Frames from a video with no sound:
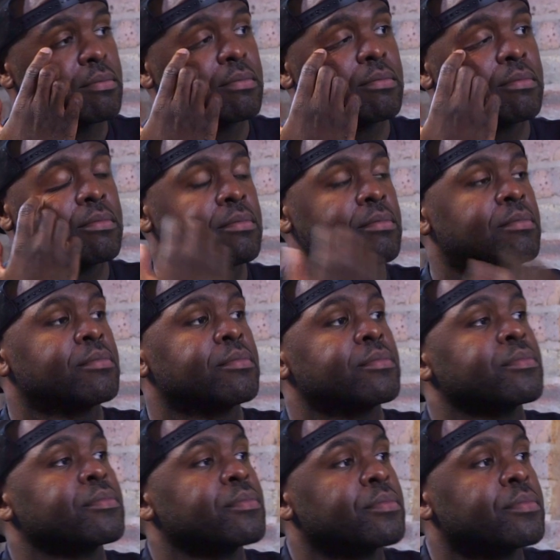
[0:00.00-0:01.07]
what was
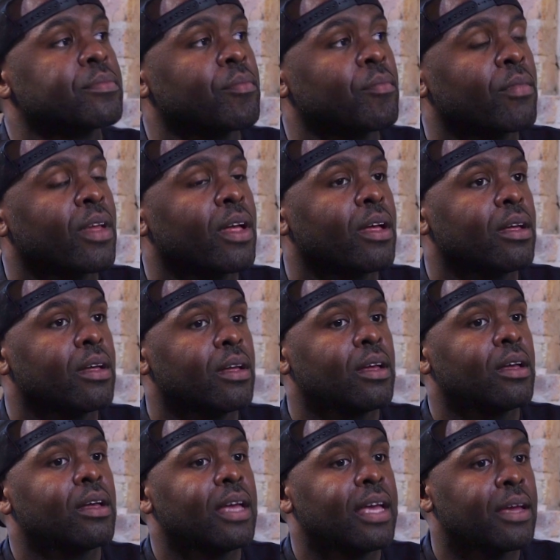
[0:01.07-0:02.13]
business like for
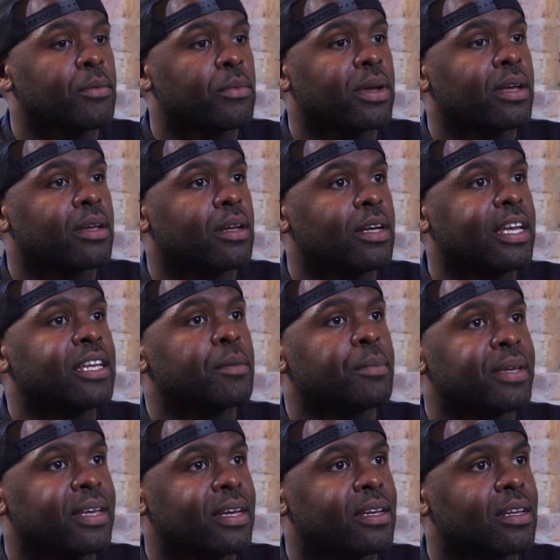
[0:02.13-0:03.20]
you? In
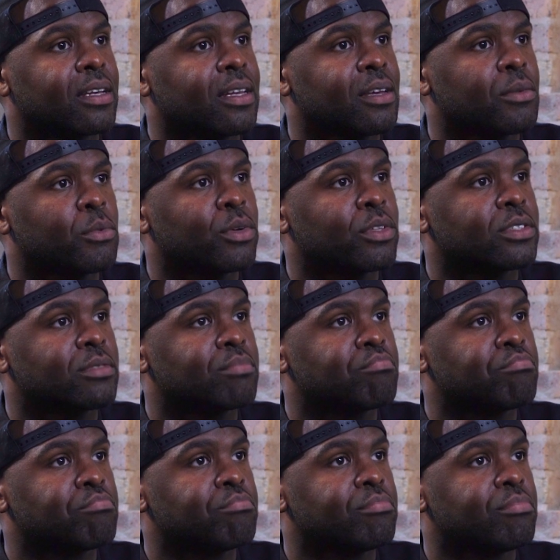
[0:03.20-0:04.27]
the beginning, it
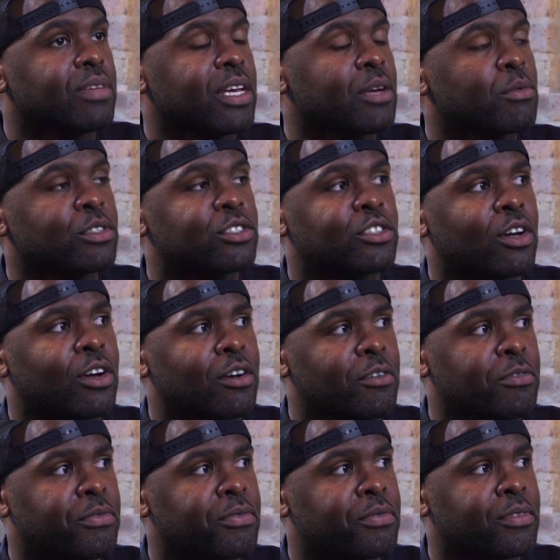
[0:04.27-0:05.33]
was
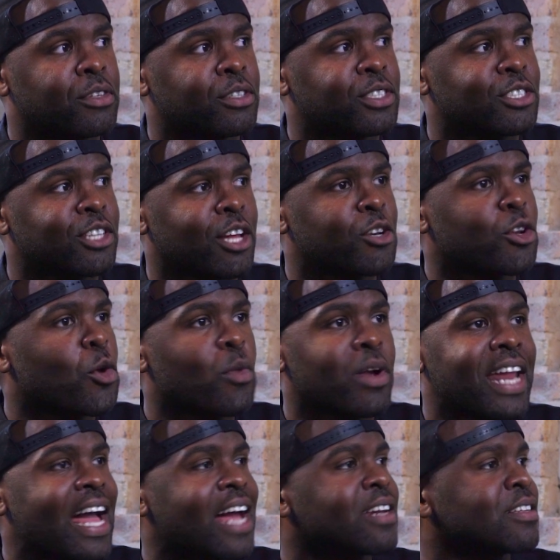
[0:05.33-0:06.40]
tough, because it's like no
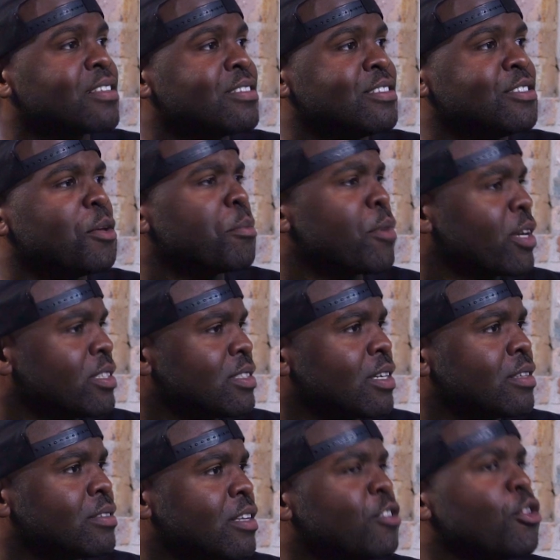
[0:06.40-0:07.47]
one had the money
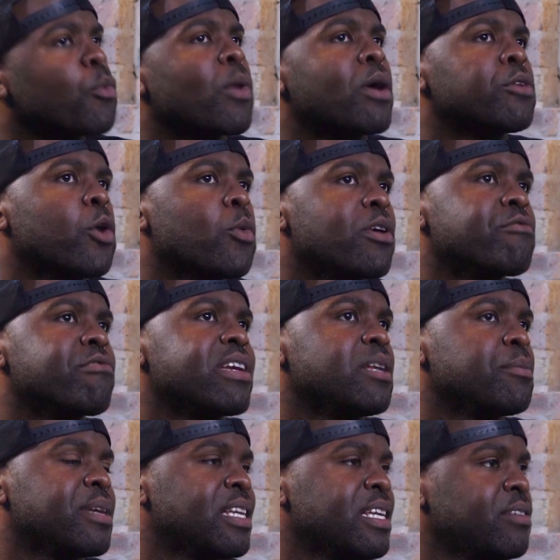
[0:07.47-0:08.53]
no one
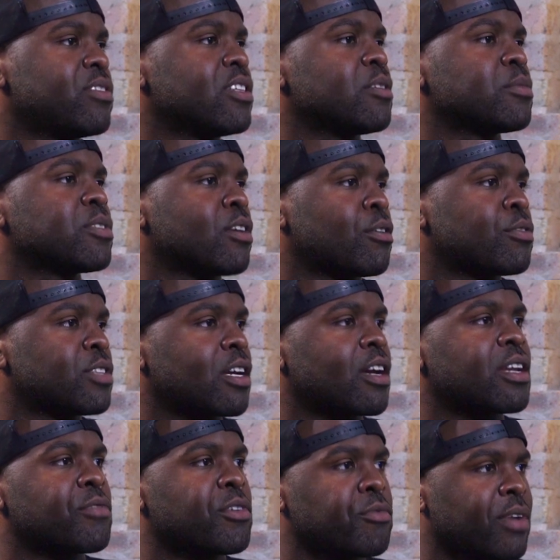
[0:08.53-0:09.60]
really believed in themselves
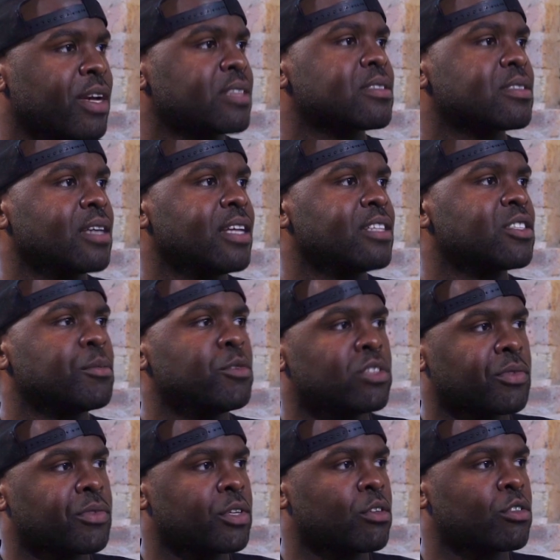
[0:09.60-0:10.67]
to kind of invest into
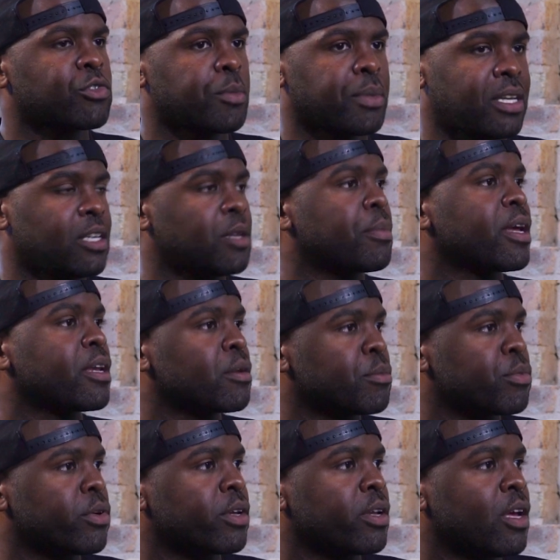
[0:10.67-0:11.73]
music videos from an
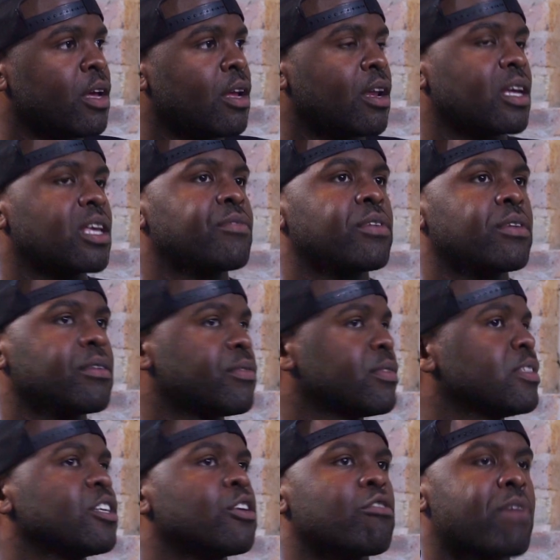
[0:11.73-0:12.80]
independent point. Like if you
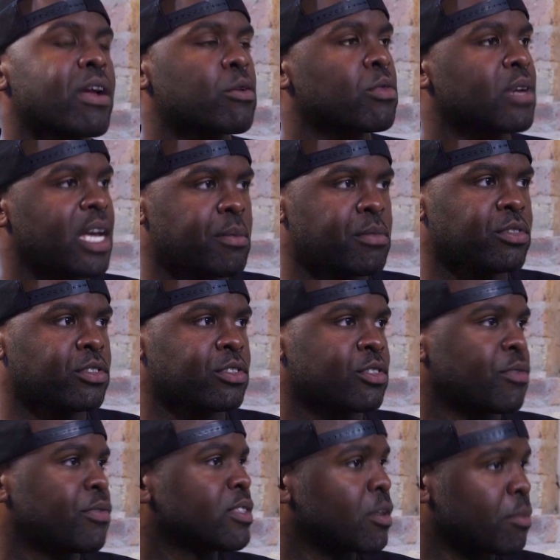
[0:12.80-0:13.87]
know, record labels
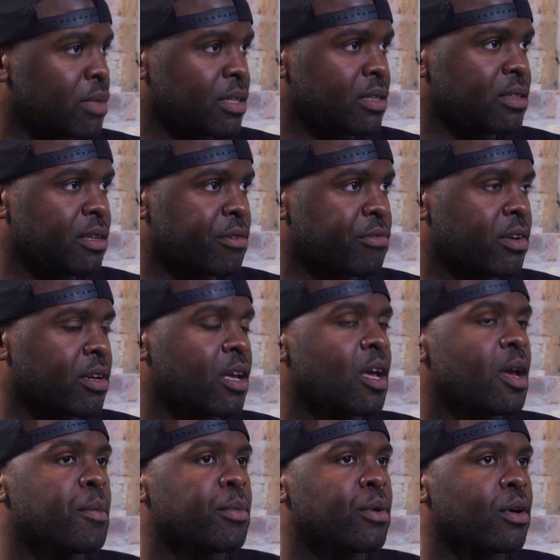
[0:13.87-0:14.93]
and stuff is completely different,
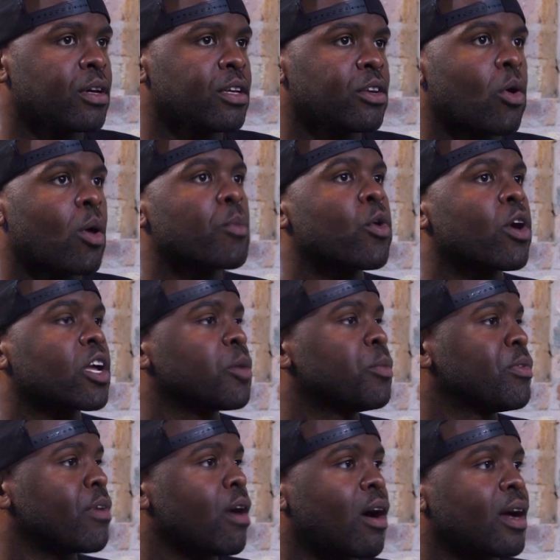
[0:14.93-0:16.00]
but you know, I'm
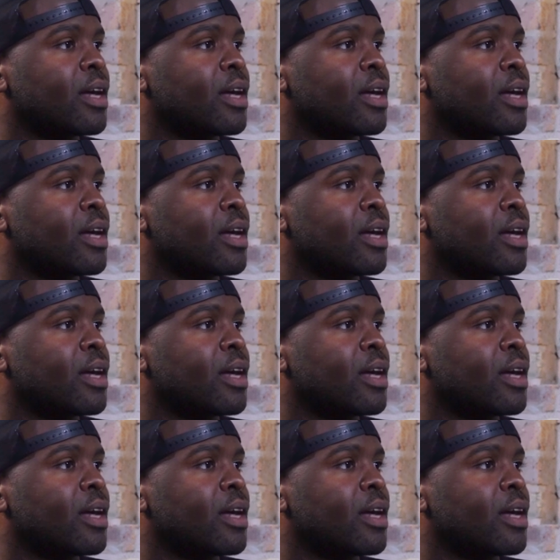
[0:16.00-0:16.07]
working with